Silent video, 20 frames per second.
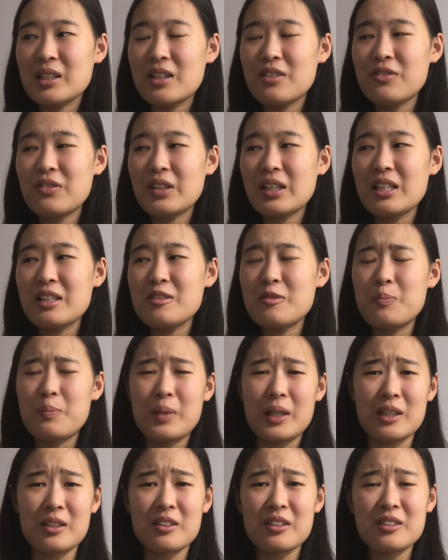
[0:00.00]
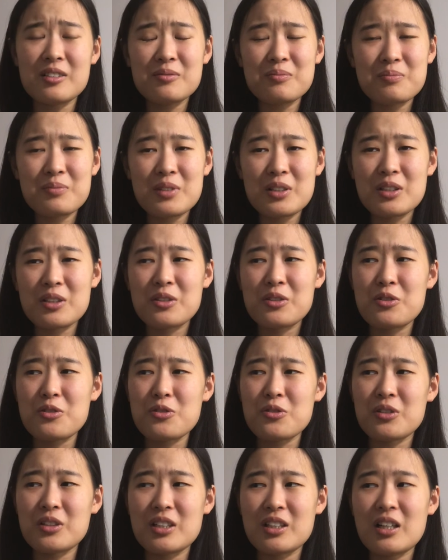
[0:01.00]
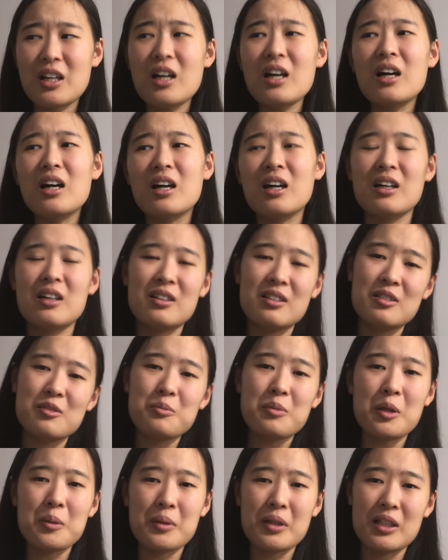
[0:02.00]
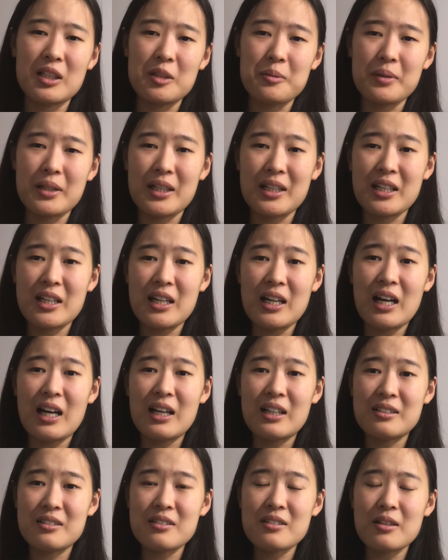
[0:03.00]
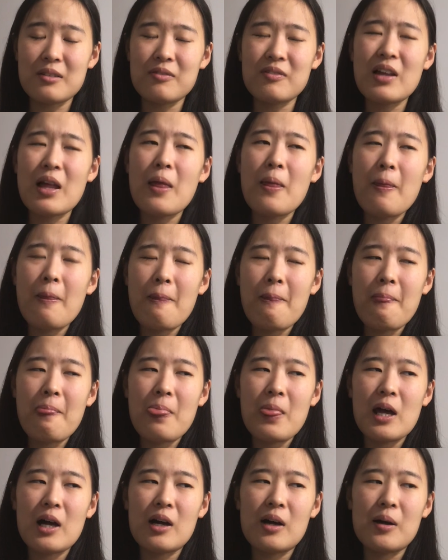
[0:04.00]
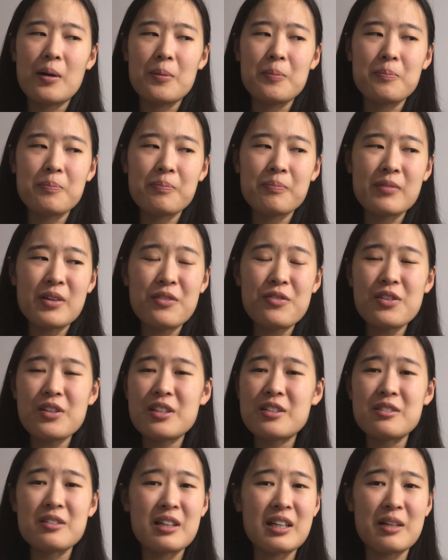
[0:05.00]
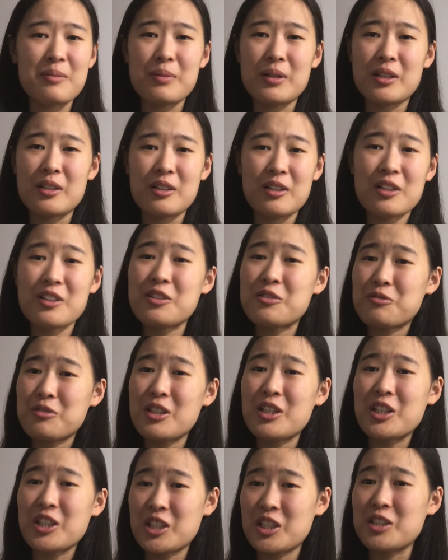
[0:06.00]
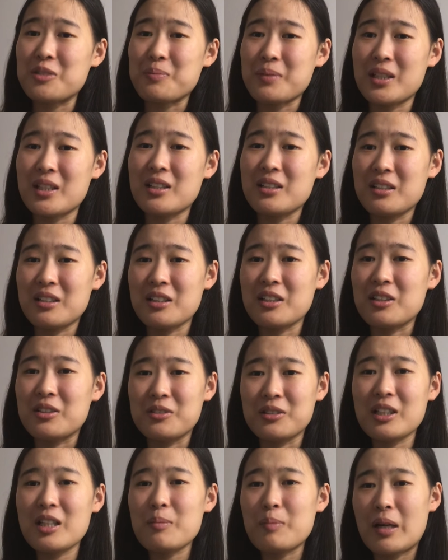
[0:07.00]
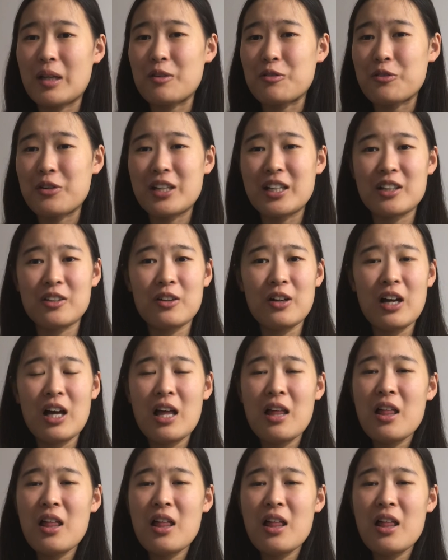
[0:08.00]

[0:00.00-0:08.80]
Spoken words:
If it gets better, usually it's probably a little bit AKI and stuff. If it doesn't get better, it really could be hepatorenal.